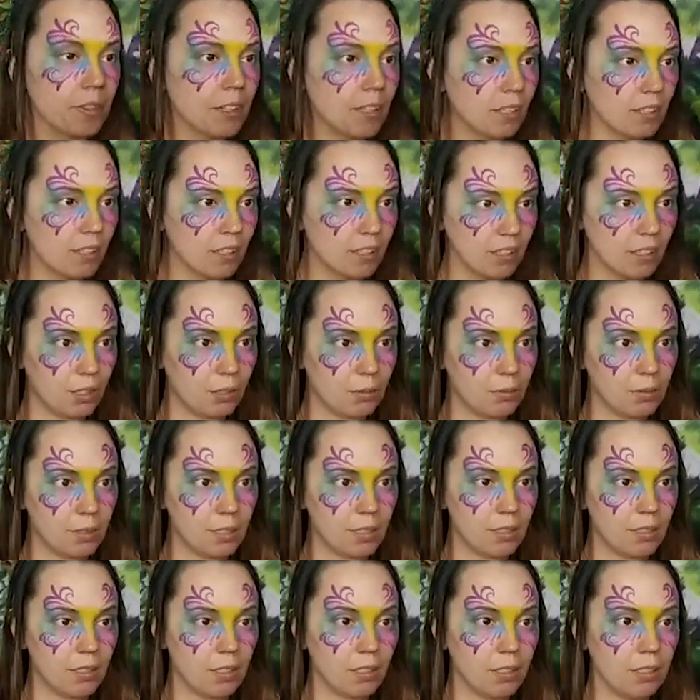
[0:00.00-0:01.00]
There we
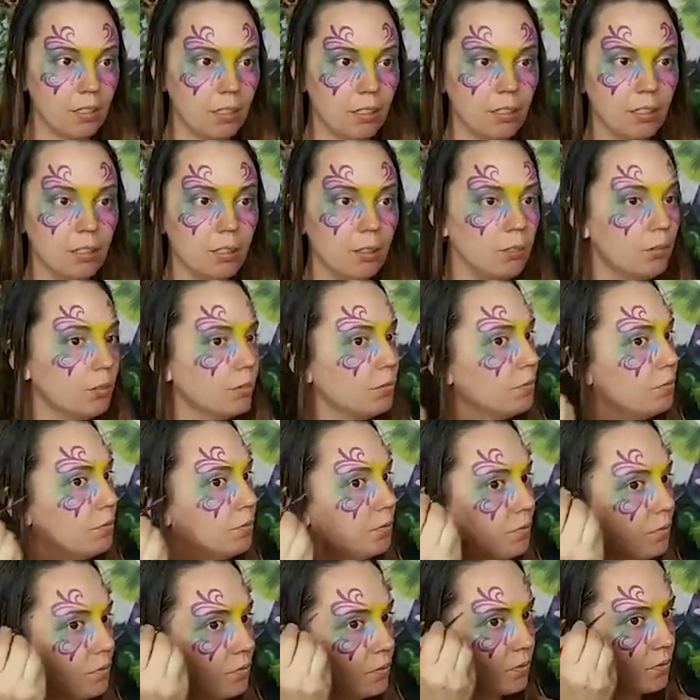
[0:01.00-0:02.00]
go.
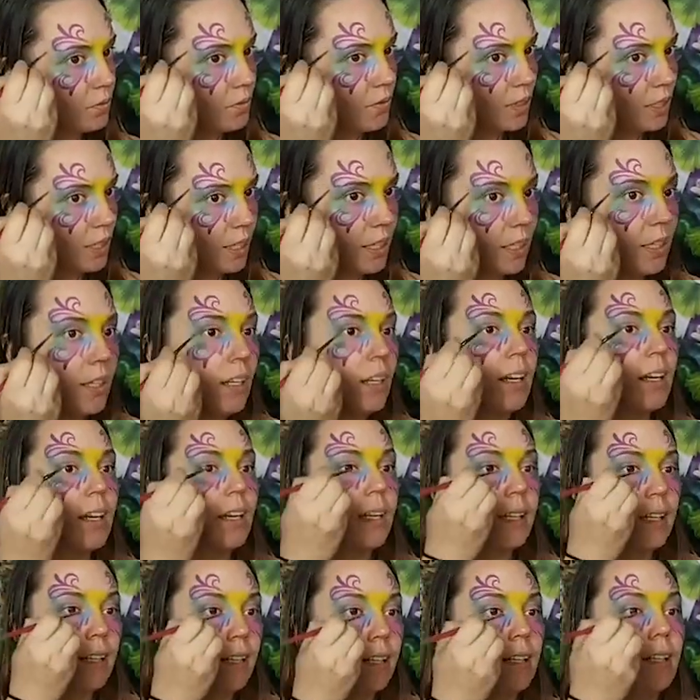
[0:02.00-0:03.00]

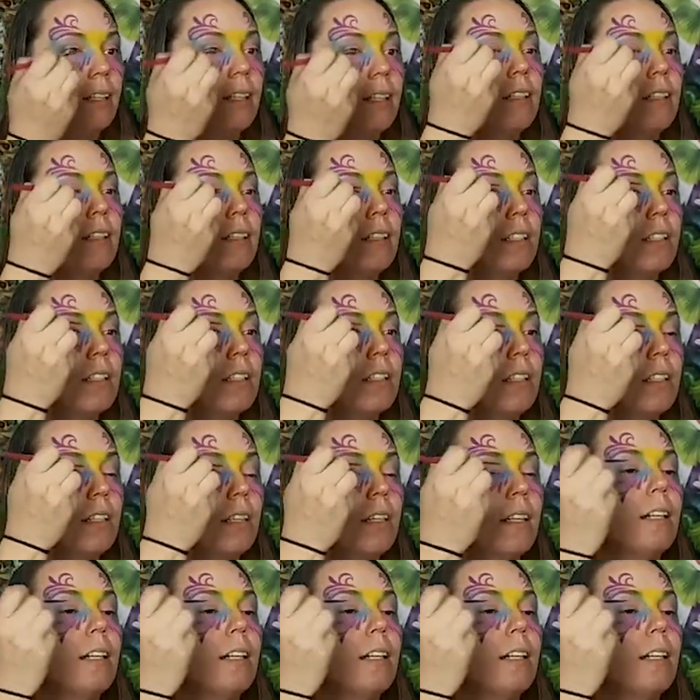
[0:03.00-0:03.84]
And let's see,